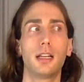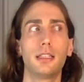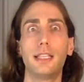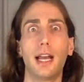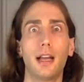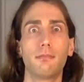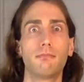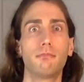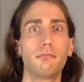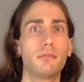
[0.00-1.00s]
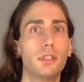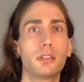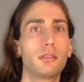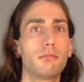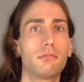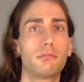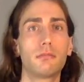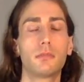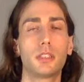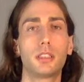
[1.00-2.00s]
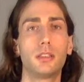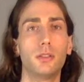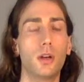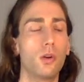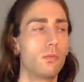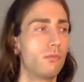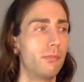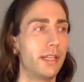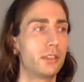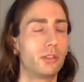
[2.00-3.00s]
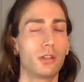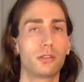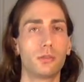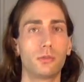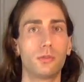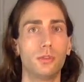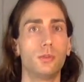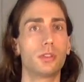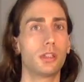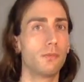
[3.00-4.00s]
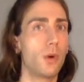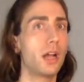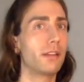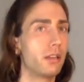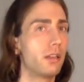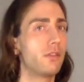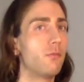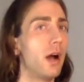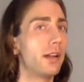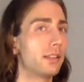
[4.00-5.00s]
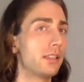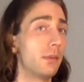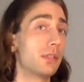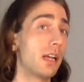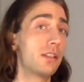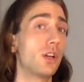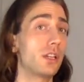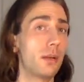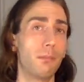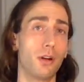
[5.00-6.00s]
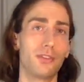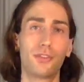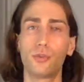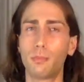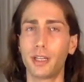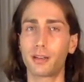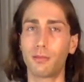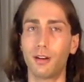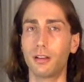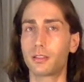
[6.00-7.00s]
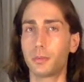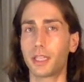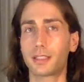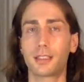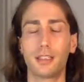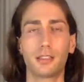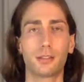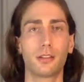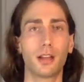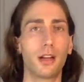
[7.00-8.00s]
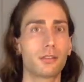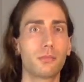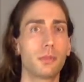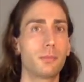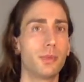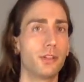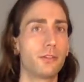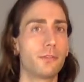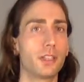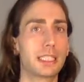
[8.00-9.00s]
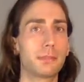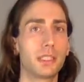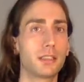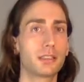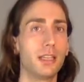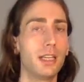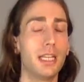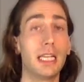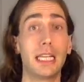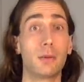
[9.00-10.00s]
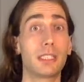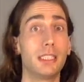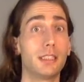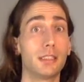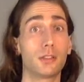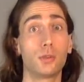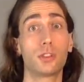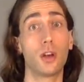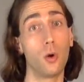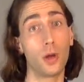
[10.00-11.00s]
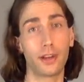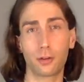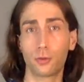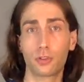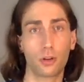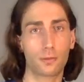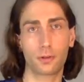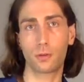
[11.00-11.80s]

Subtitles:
yeah, just, you know, make sure to use a wide enough bias tape, because I thought I bought 2 big ones, but actually it turned out to be perfect because it was easier to sew and I could cover